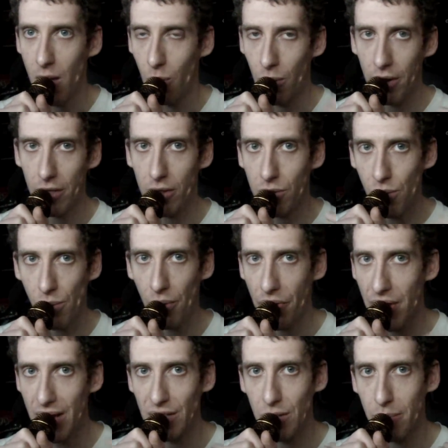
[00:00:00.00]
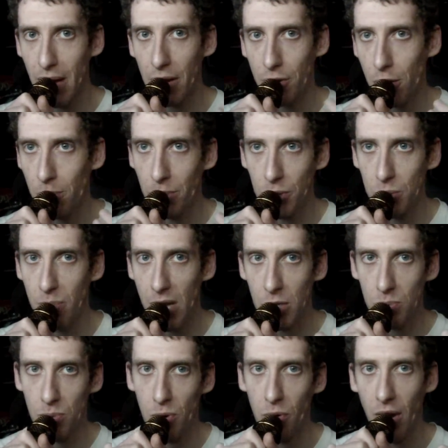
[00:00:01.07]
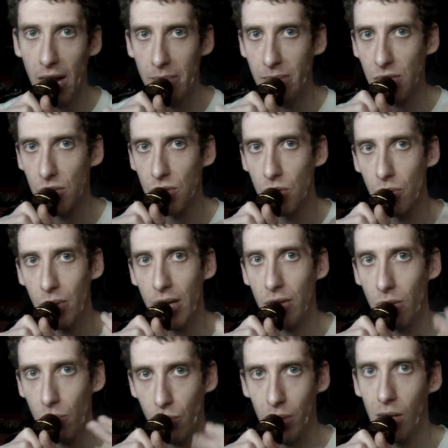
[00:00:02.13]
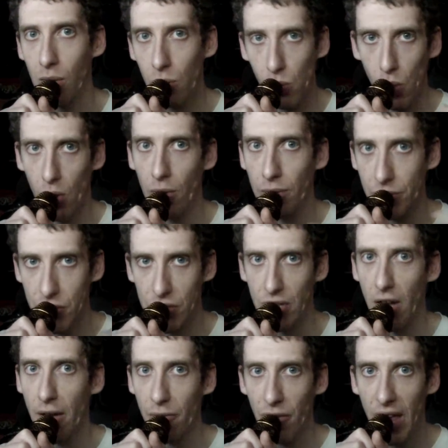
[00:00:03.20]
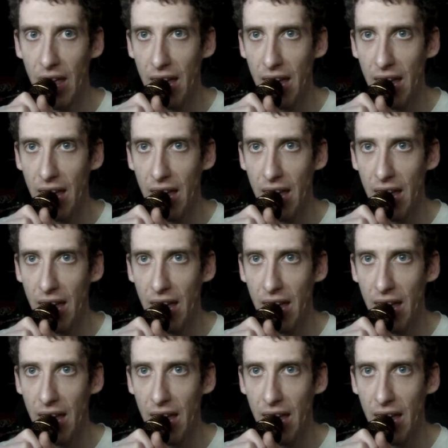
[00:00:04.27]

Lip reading: one of the cool things about Kerbal Space Program is doing the real world stuff